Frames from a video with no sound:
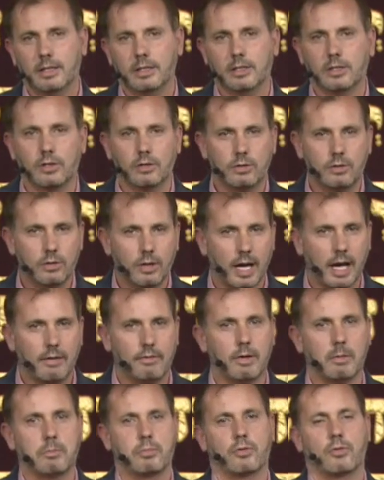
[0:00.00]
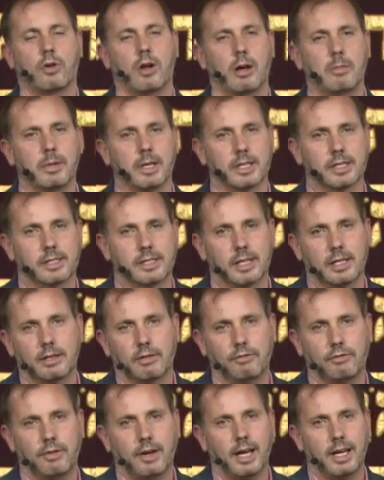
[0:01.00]
Do you have a promise that the
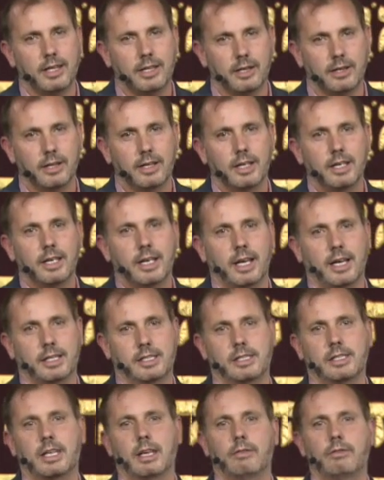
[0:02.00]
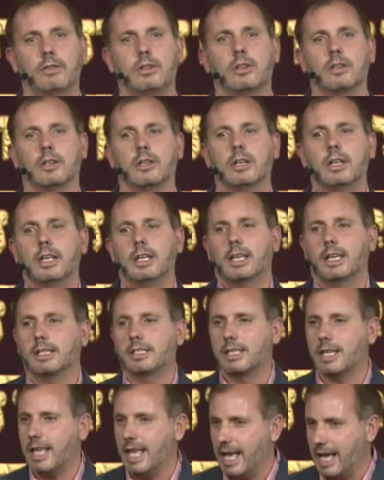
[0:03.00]
Father has given you?
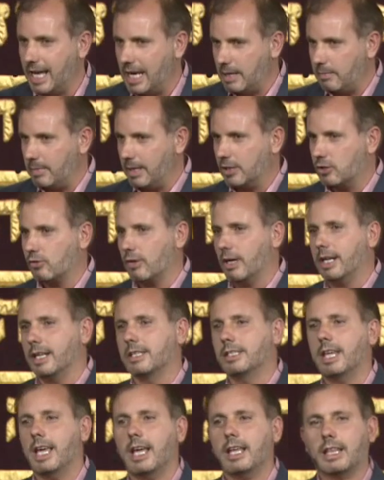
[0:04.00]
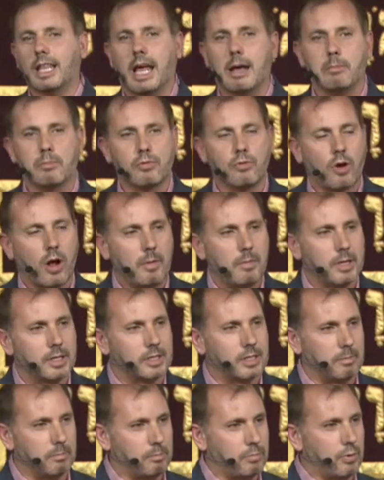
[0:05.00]
Is the enemy trying to take that
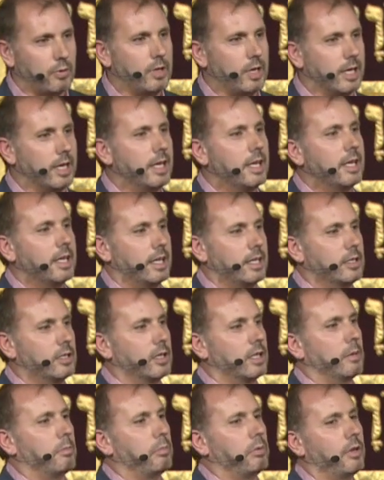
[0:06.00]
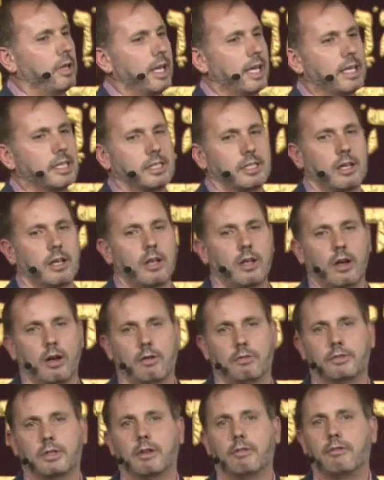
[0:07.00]
promise and put it into the place
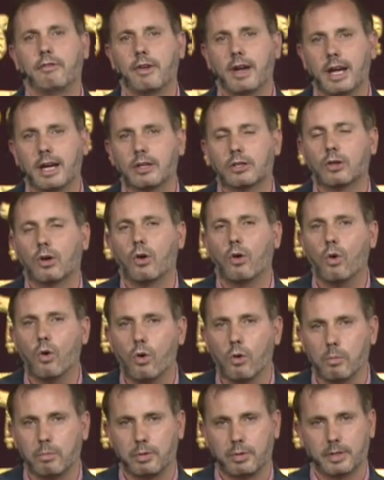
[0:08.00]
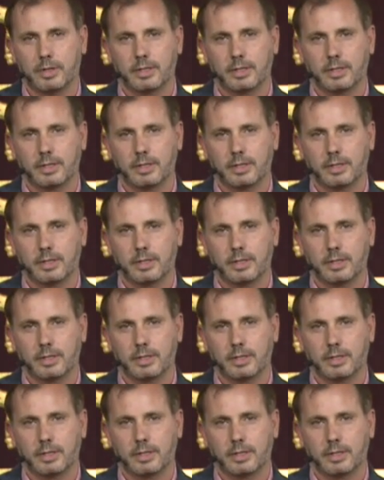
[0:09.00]
of deferred hope?